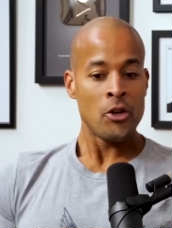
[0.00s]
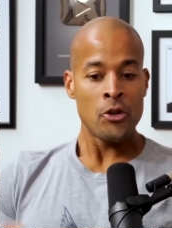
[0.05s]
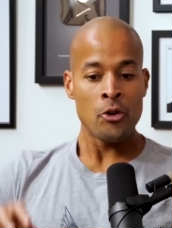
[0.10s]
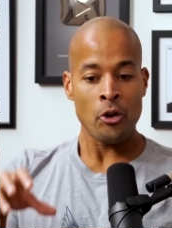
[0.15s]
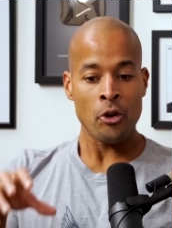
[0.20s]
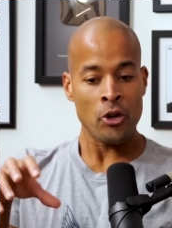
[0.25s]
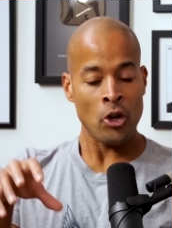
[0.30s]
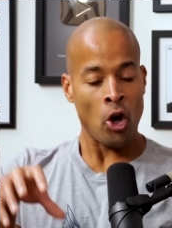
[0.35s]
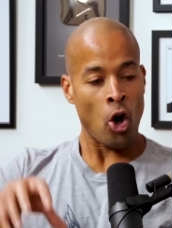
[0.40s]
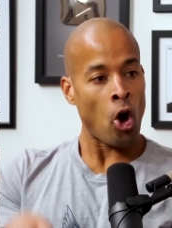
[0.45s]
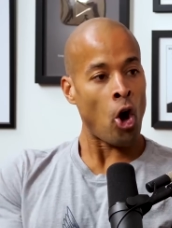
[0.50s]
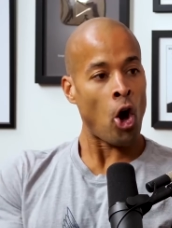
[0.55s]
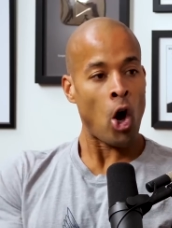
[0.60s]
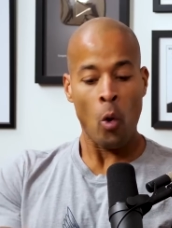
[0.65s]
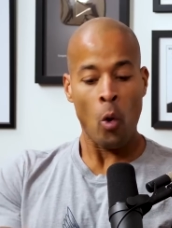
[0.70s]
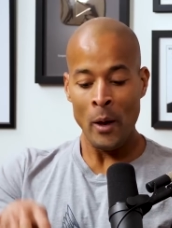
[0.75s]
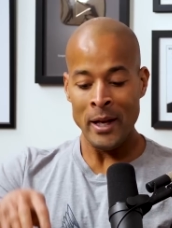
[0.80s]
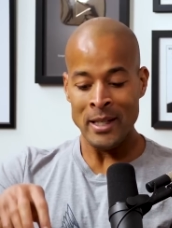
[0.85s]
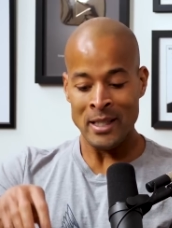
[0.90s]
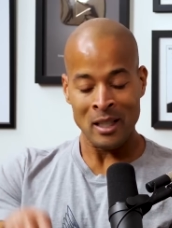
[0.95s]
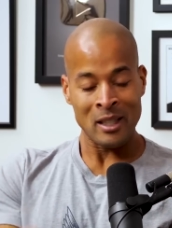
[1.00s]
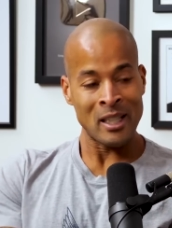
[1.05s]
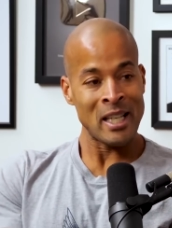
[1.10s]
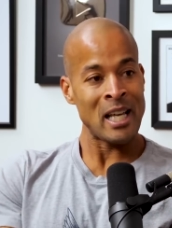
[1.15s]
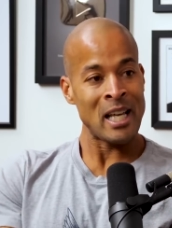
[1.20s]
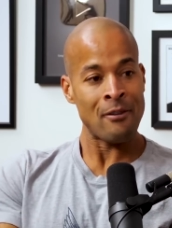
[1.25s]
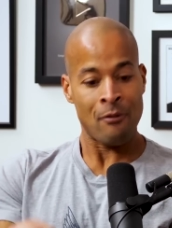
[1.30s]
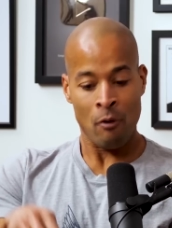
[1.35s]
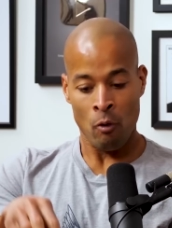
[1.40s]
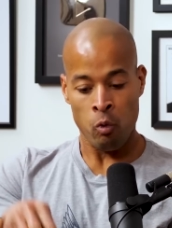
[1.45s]
You're going to always
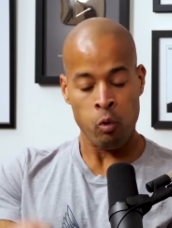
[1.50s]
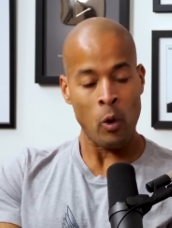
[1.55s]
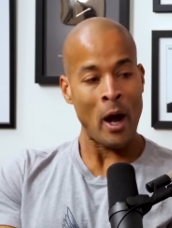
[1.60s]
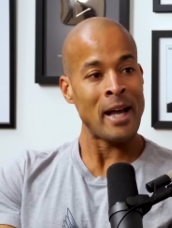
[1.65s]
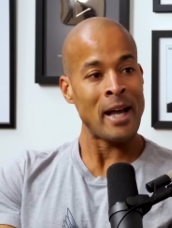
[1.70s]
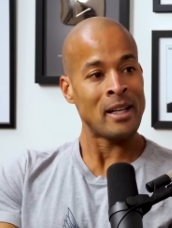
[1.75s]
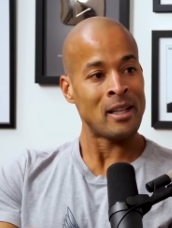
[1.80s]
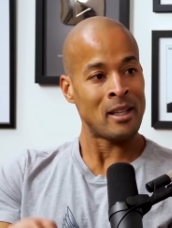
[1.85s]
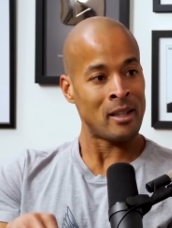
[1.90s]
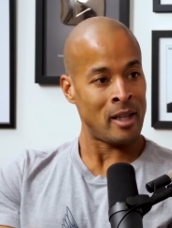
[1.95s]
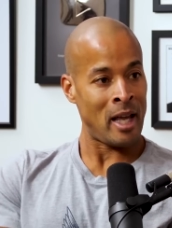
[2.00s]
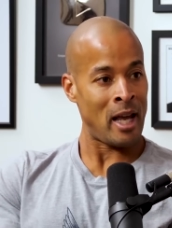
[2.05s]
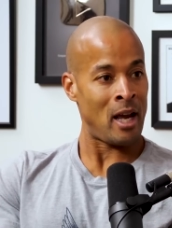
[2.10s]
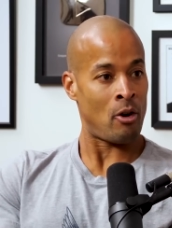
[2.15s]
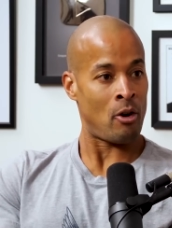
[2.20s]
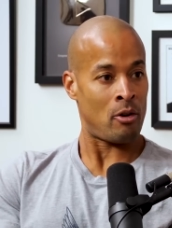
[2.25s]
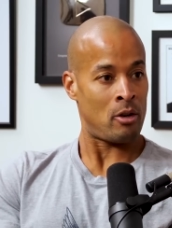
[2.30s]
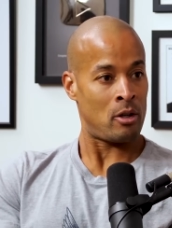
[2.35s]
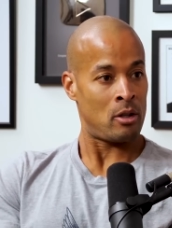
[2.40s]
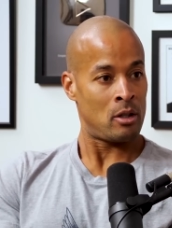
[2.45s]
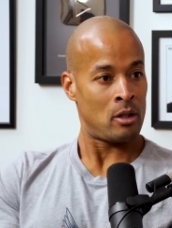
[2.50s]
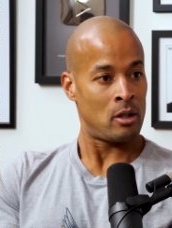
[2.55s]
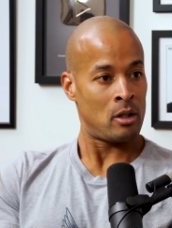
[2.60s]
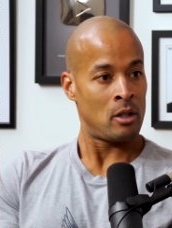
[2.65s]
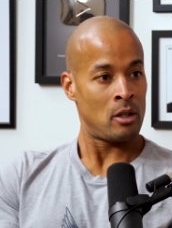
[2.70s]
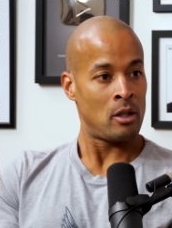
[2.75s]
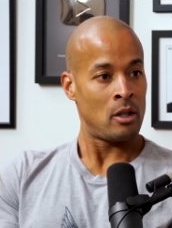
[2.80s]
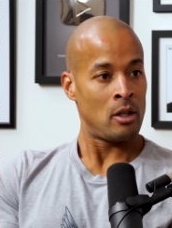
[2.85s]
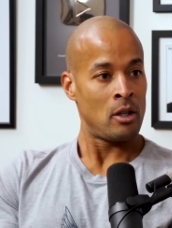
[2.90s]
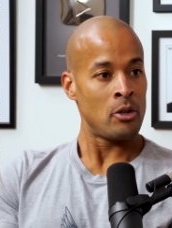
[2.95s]
live right there.
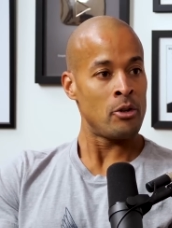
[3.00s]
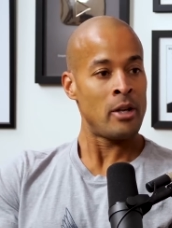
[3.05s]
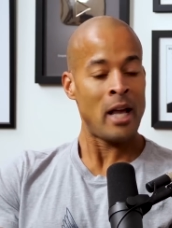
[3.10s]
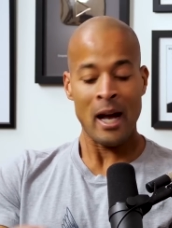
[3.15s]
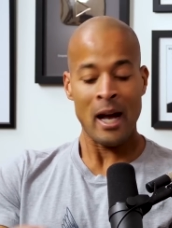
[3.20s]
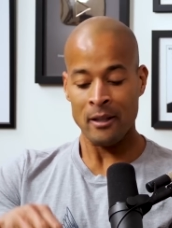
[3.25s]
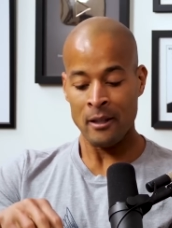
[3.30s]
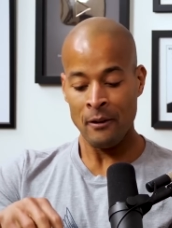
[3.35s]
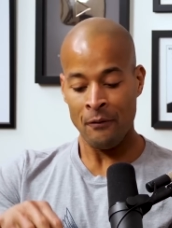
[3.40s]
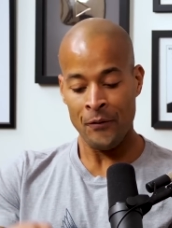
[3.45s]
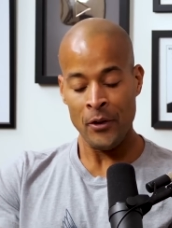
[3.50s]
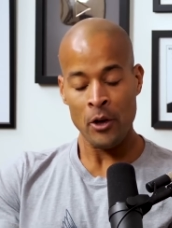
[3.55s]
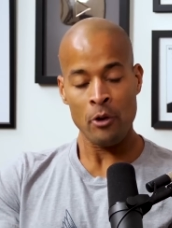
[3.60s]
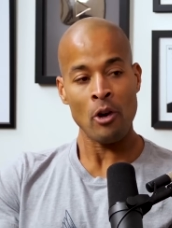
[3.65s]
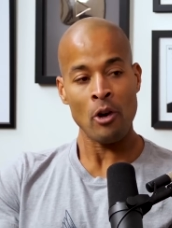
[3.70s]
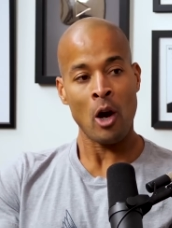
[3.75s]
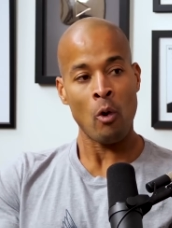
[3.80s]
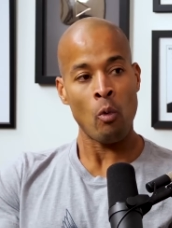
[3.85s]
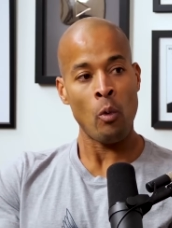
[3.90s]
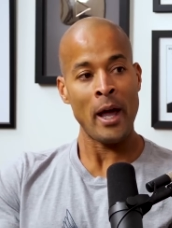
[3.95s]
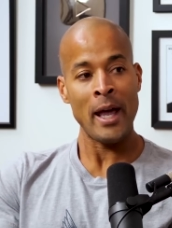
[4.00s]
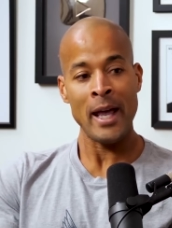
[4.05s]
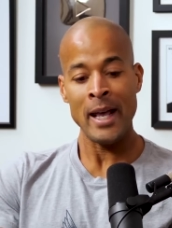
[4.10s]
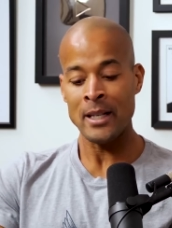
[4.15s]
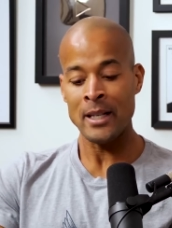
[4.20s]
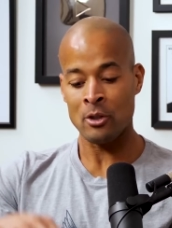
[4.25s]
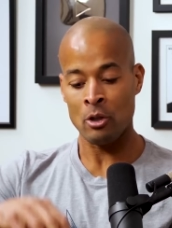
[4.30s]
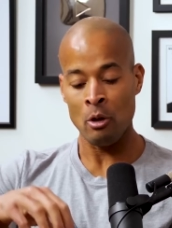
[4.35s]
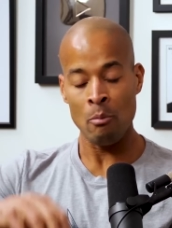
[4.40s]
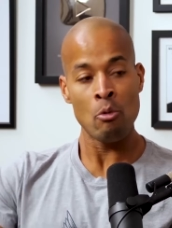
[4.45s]
You have to figure out
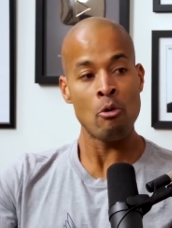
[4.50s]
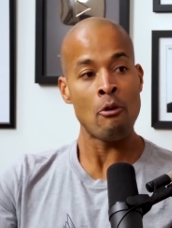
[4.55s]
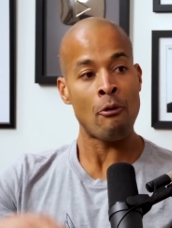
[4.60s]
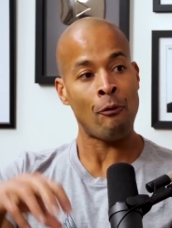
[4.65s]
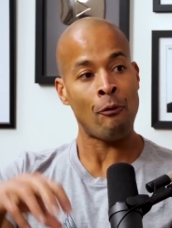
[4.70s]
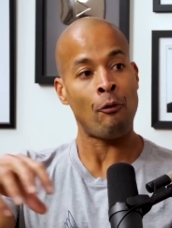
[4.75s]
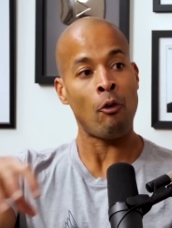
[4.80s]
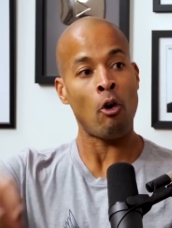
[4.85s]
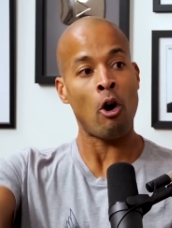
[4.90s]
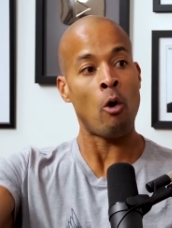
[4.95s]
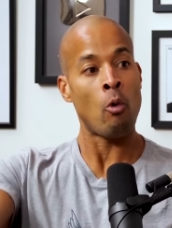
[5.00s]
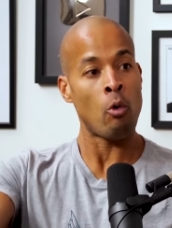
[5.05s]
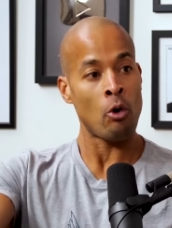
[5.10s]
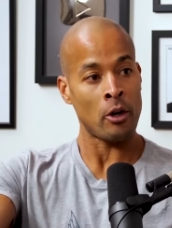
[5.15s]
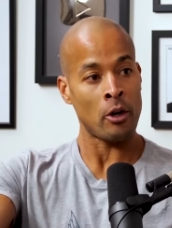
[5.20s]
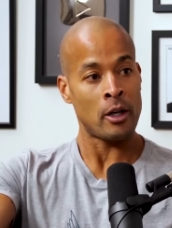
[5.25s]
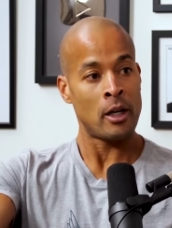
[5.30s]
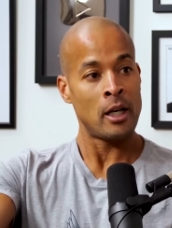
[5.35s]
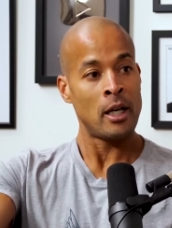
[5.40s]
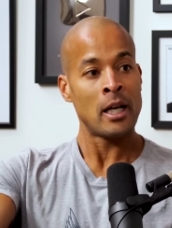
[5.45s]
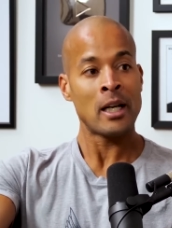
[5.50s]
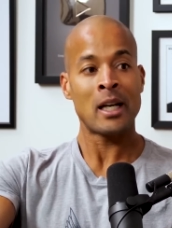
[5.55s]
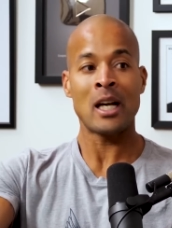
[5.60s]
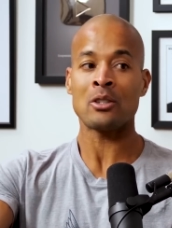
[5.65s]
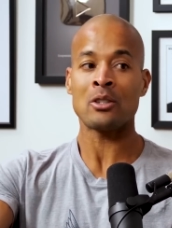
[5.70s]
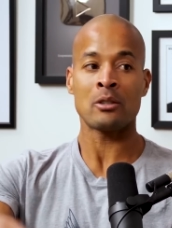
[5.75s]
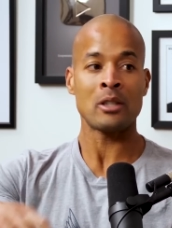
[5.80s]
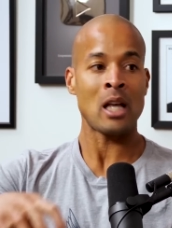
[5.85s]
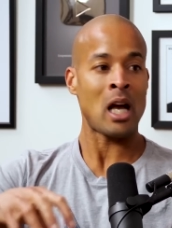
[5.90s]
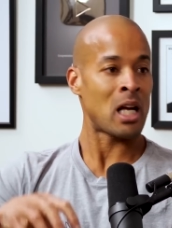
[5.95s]
ways to move forward
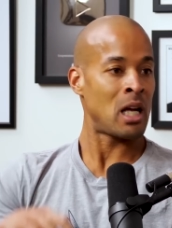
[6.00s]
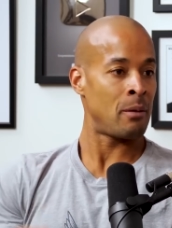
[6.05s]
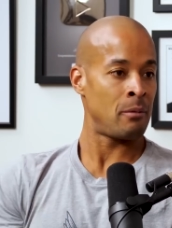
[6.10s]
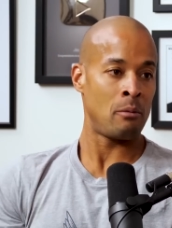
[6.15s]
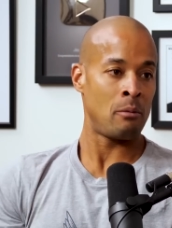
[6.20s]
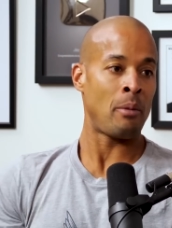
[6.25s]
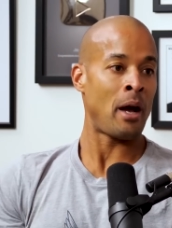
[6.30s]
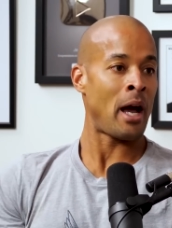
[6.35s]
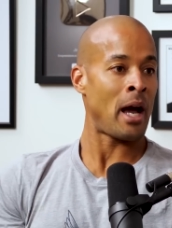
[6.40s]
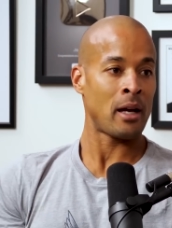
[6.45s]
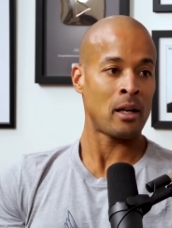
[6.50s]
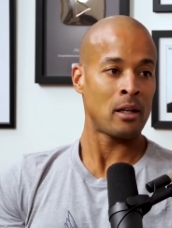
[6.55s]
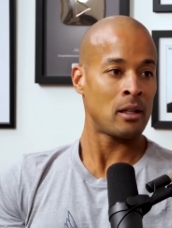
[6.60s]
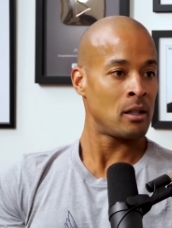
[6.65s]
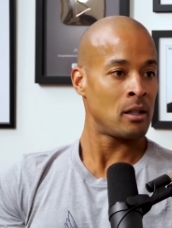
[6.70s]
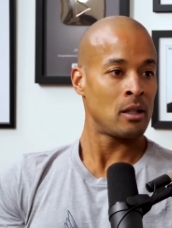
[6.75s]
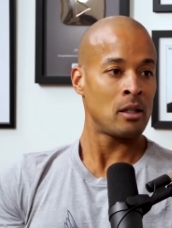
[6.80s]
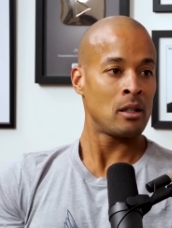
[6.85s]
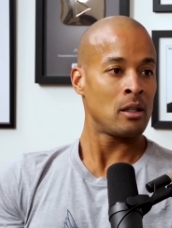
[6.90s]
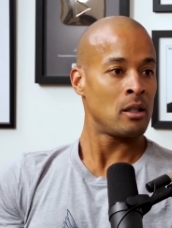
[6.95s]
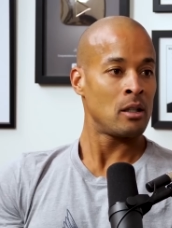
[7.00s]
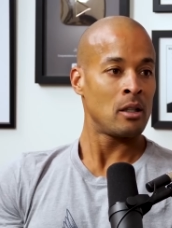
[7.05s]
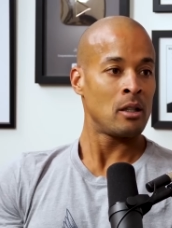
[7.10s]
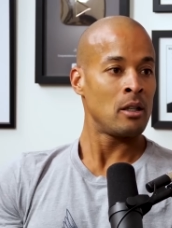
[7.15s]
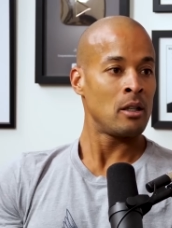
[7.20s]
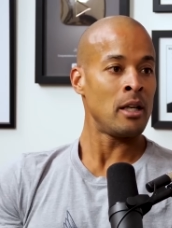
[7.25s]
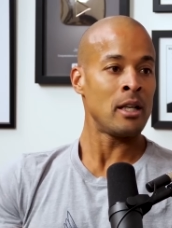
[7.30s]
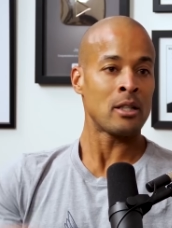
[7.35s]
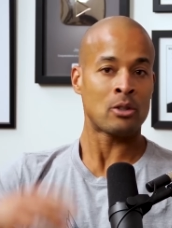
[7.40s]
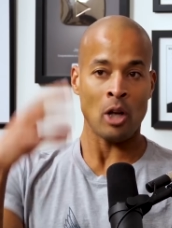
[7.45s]
because you're not coming back.
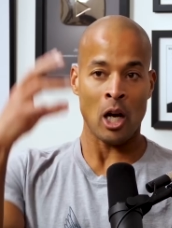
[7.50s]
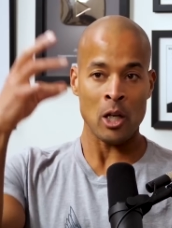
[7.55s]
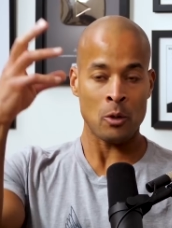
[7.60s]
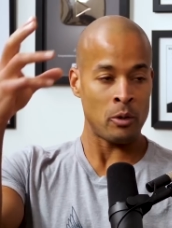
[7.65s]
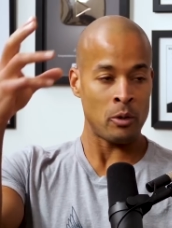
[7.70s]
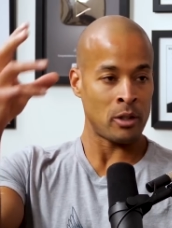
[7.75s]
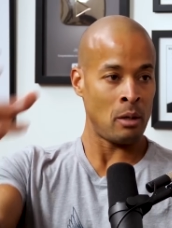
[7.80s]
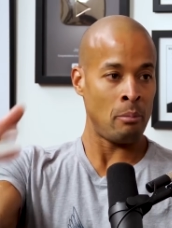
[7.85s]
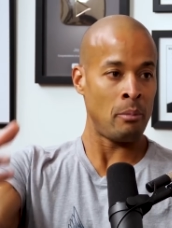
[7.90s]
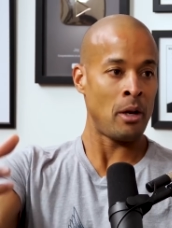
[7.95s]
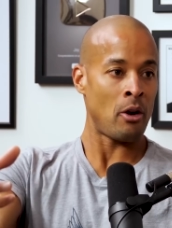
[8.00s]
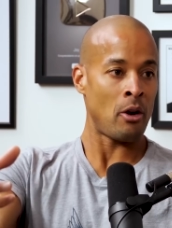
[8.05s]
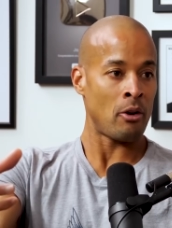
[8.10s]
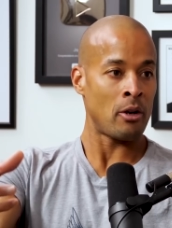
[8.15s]
And it starts with the mirror.